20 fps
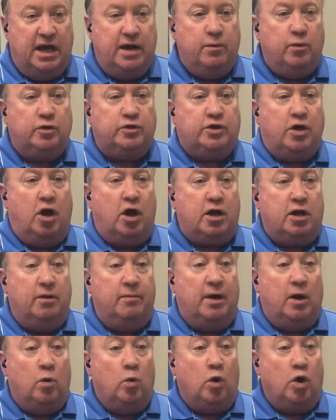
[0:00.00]
we're talking
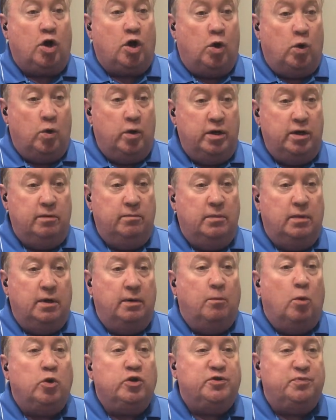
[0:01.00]
about work holding.
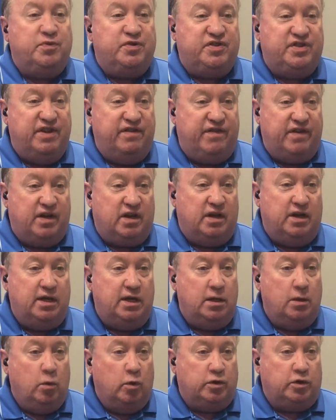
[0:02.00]
More
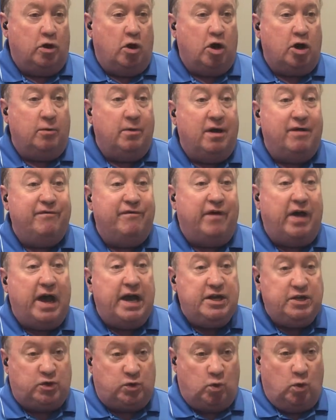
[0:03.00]
specifically, we're talking about
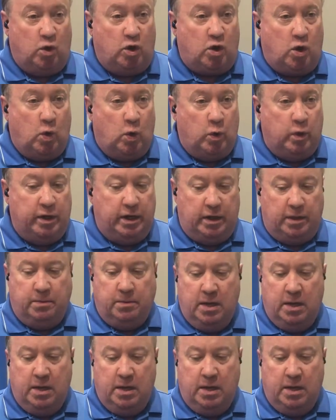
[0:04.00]
Vise work holding.